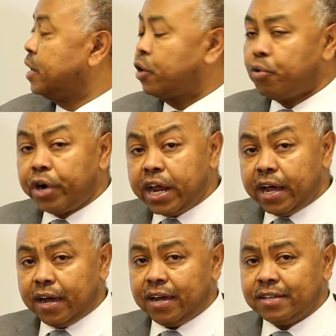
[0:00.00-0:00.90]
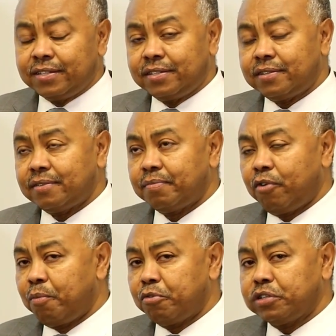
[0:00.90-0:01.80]
Korea is
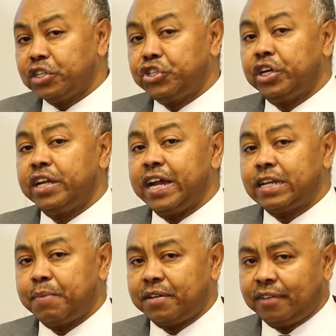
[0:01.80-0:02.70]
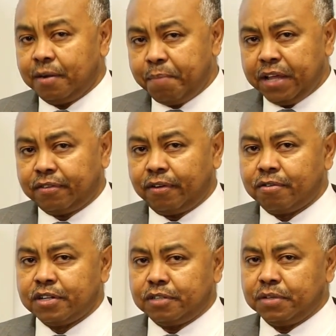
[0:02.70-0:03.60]
almost literally 90% based
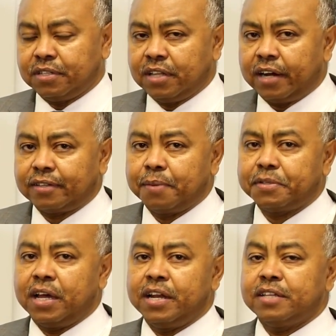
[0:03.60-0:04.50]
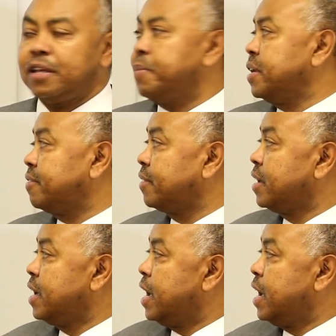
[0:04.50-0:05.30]
on startups and SMEs.